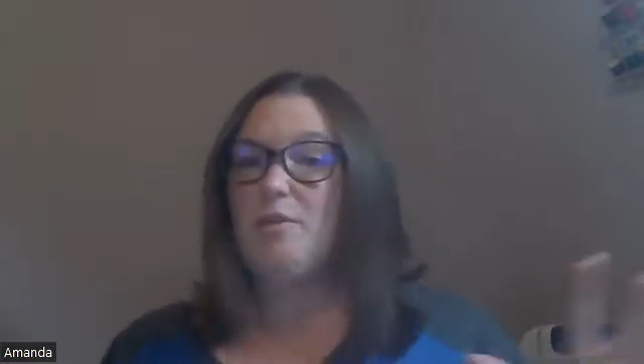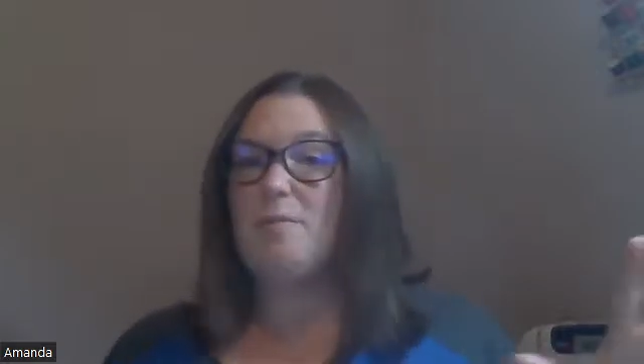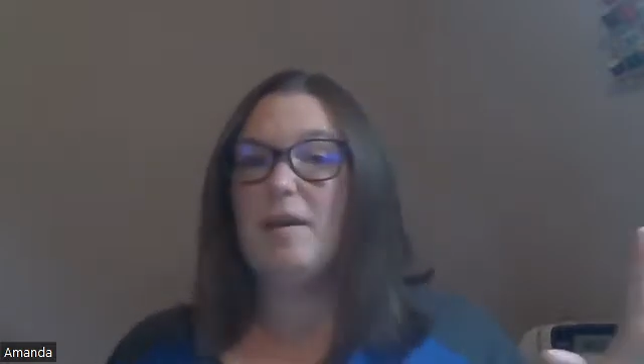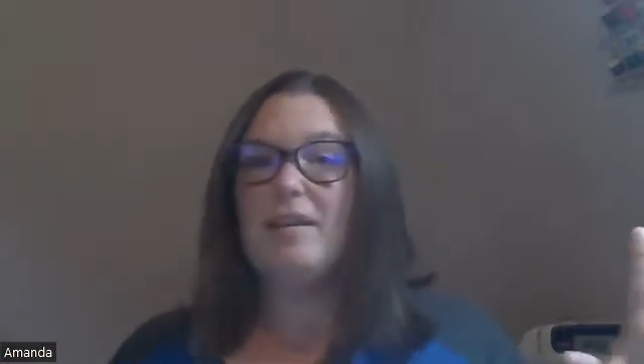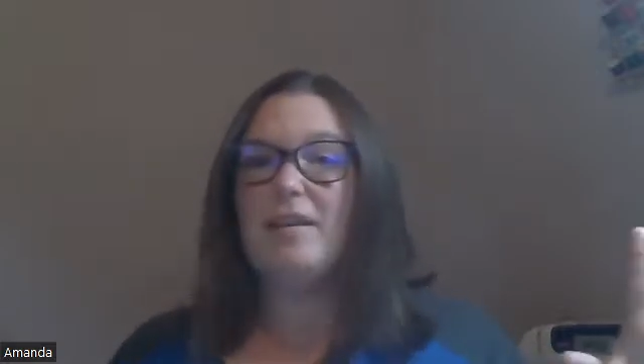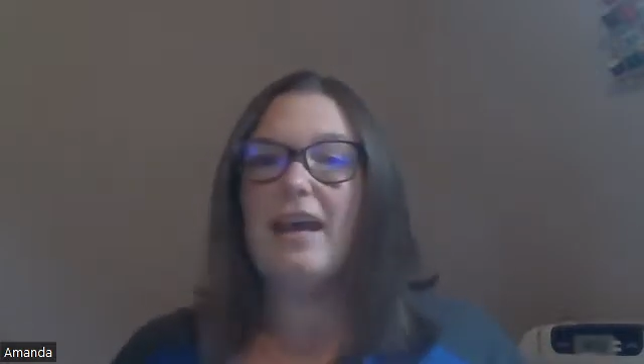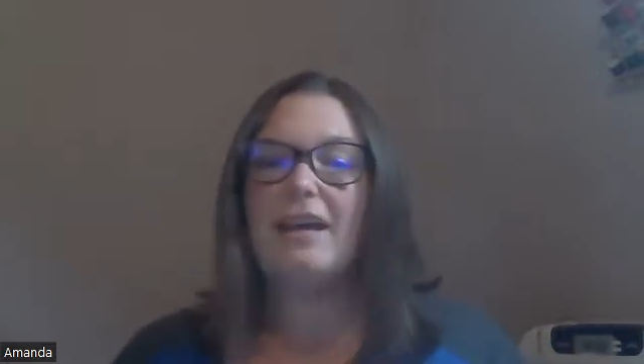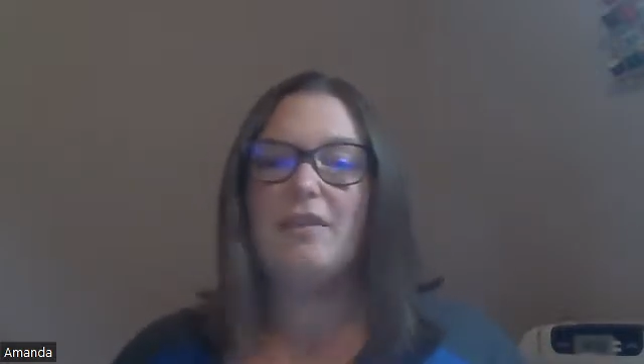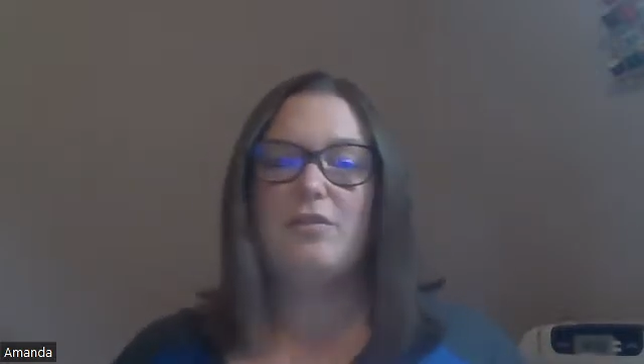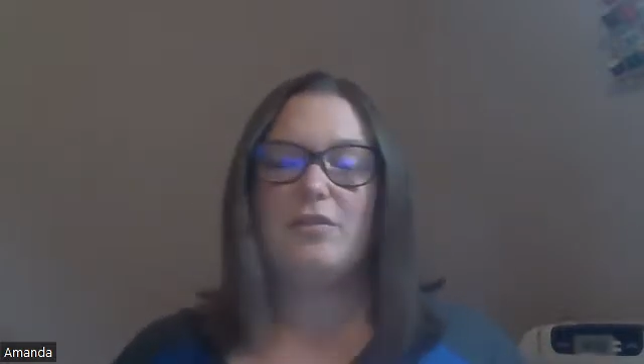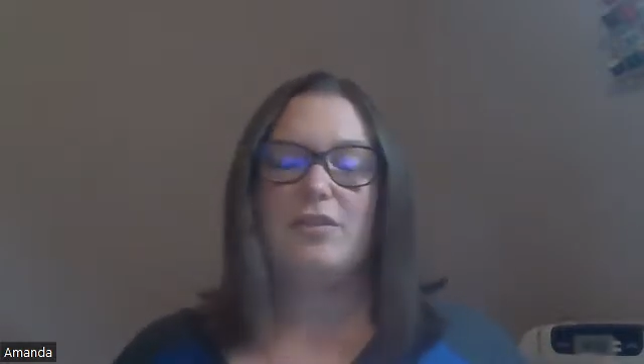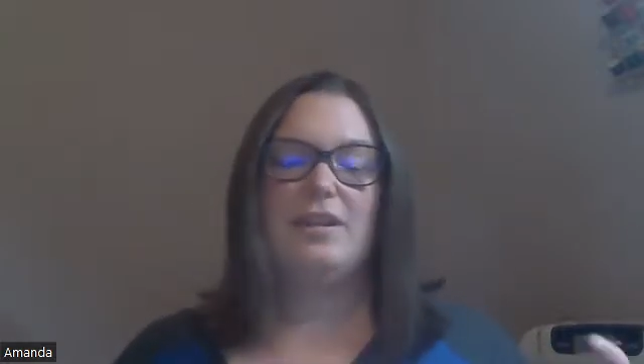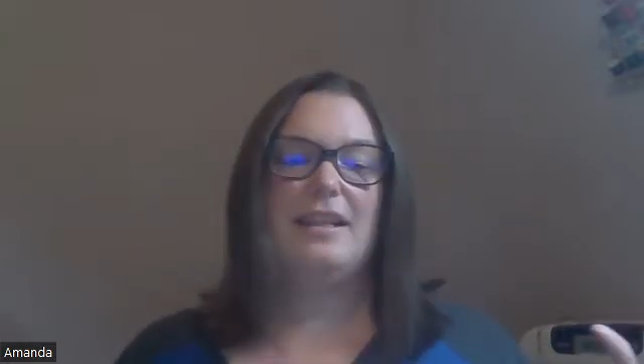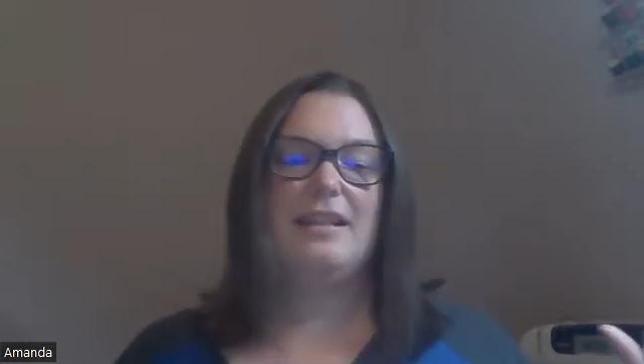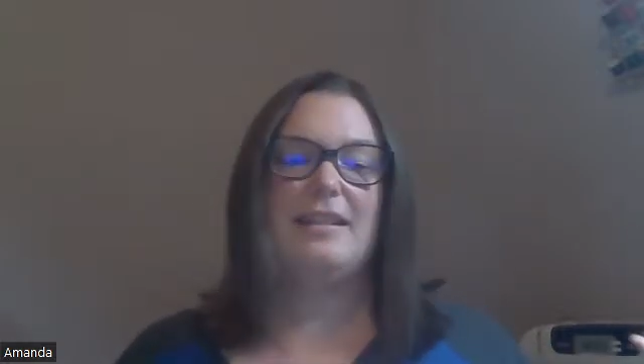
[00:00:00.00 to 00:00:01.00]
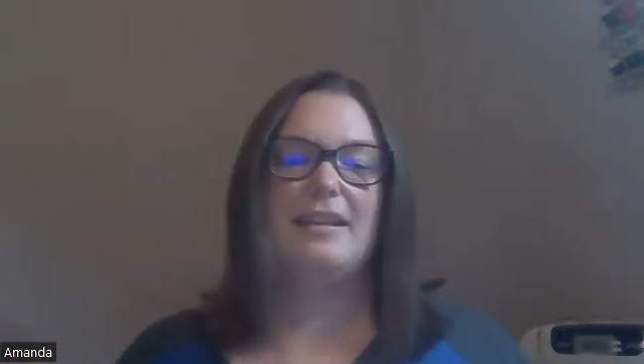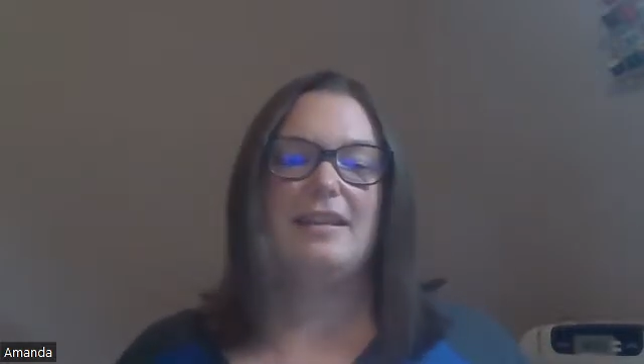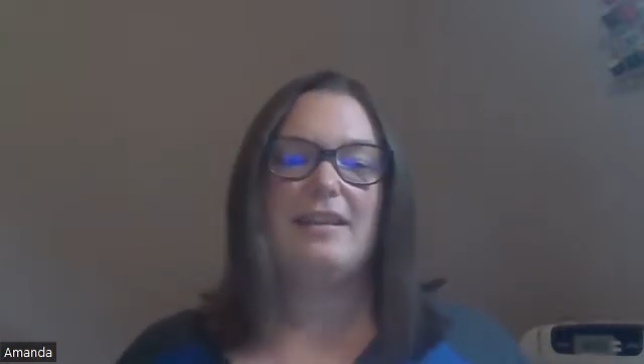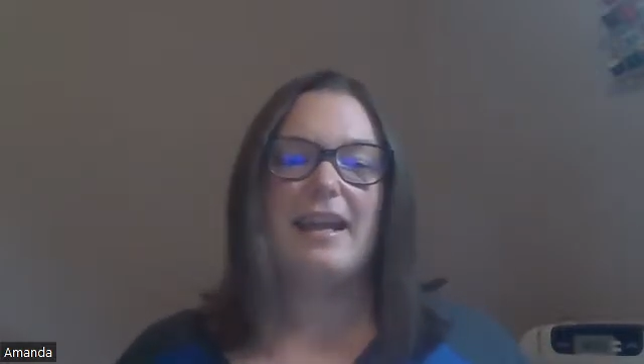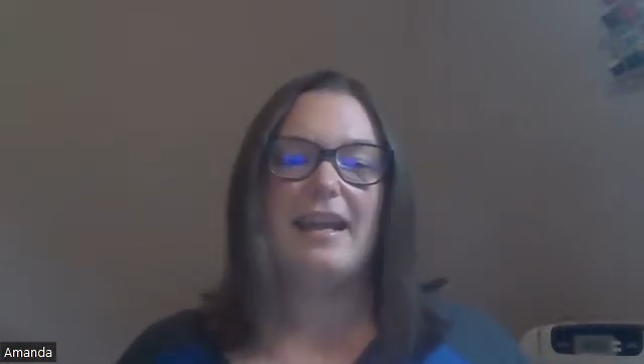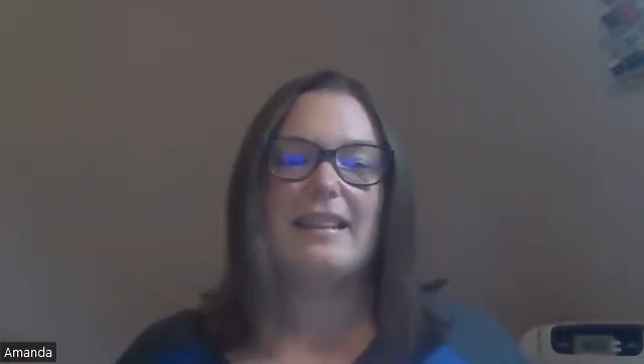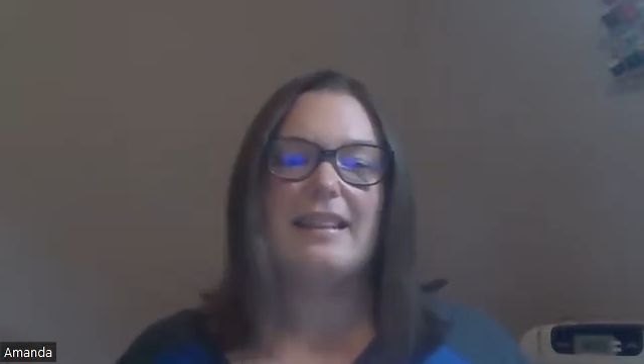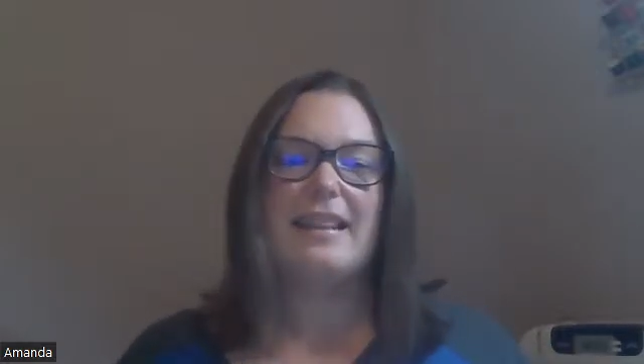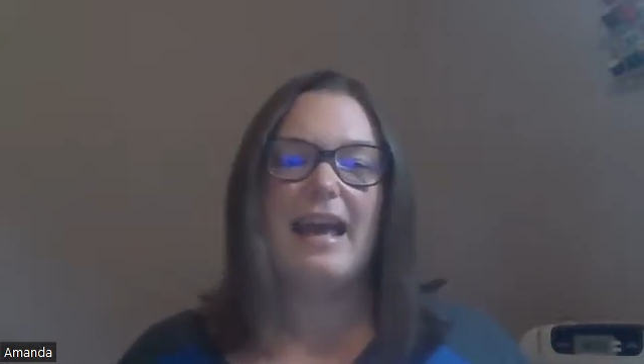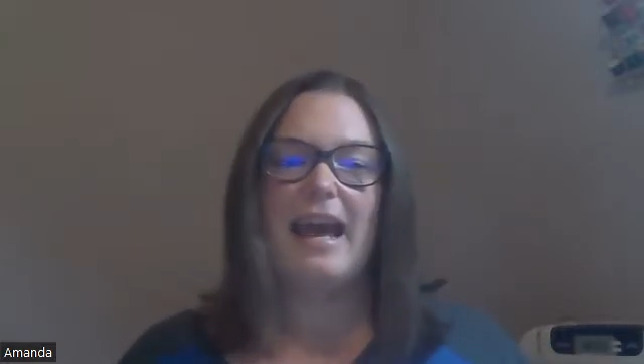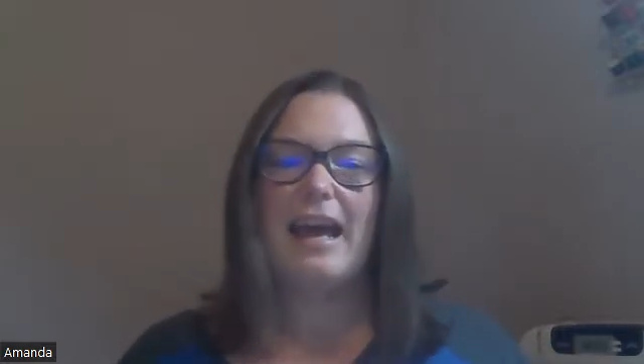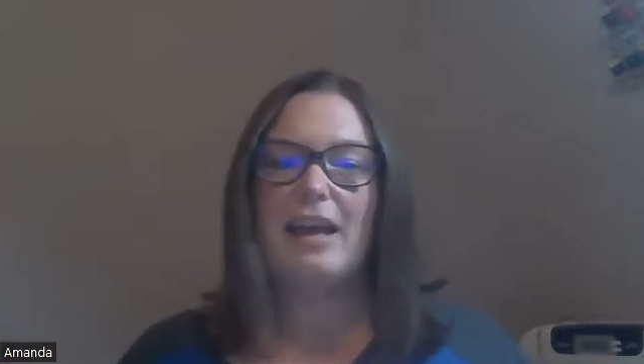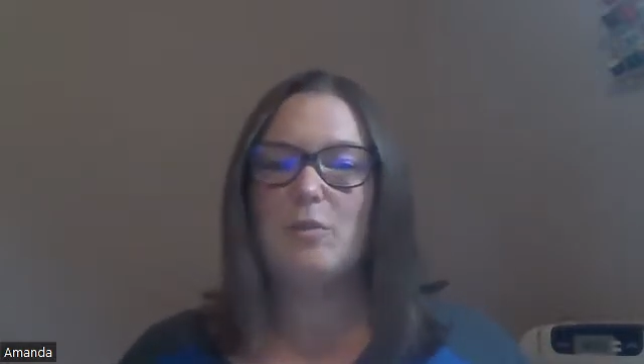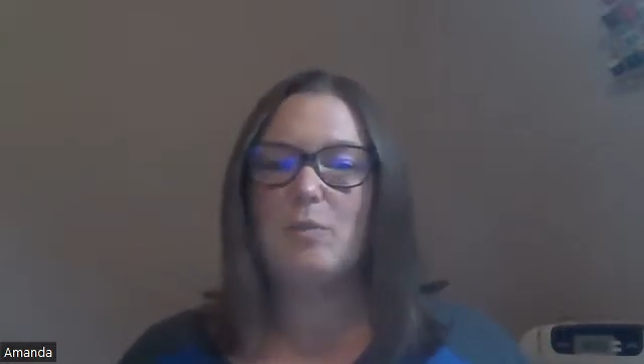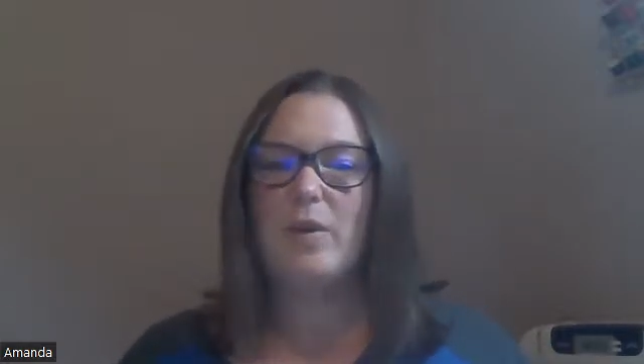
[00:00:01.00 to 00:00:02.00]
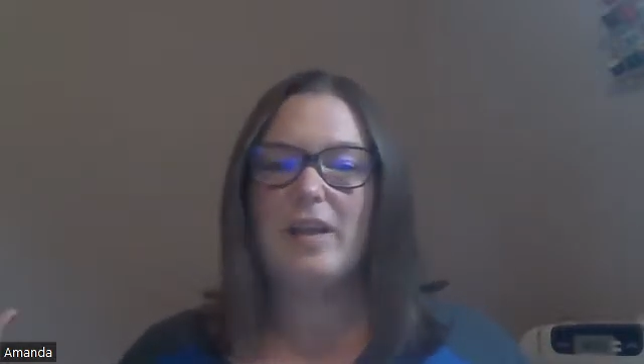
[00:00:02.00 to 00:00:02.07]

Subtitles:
with my life or anything like that,